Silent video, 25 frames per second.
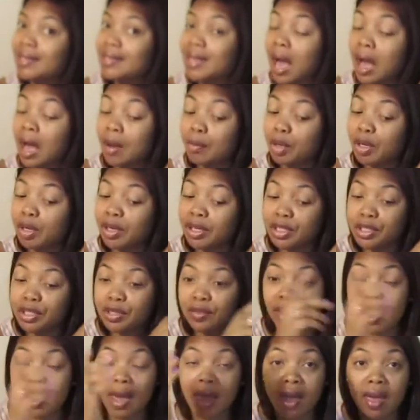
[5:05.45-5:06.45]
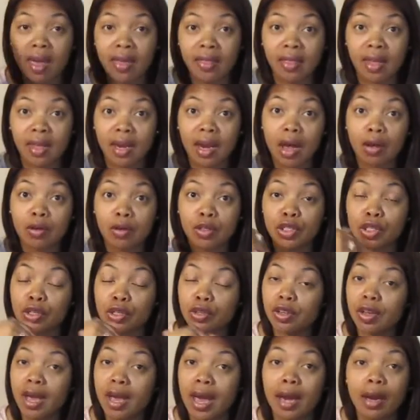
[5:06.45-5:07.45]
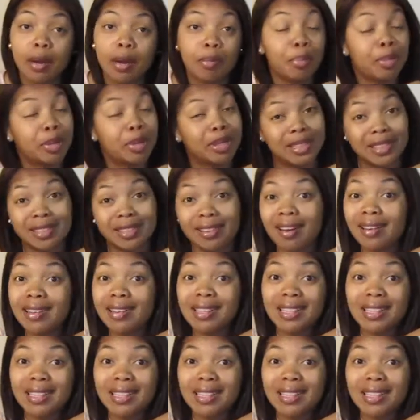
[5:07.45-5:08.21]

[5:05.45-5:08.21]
I'm going to do that, and then I'll show you how to put it all